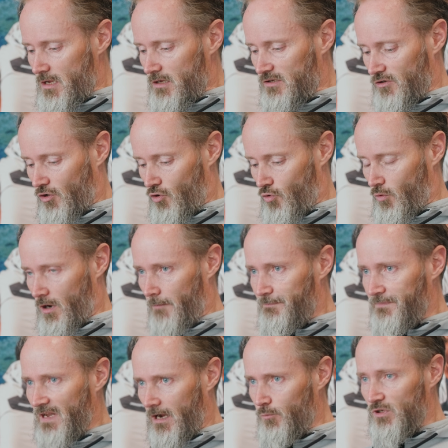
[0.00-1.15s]
So uh,
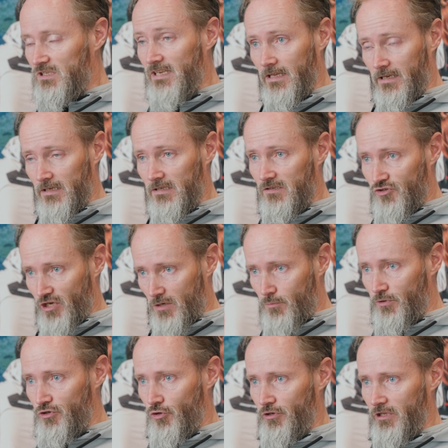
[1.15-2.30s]
I would say this, check
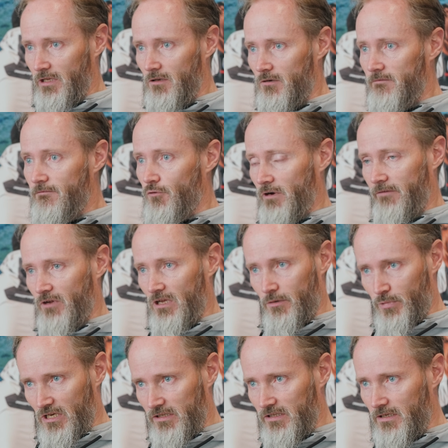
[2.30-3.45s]
with your dealer for
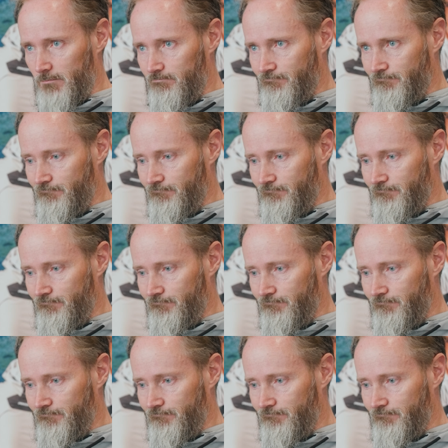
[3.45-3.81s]
availability.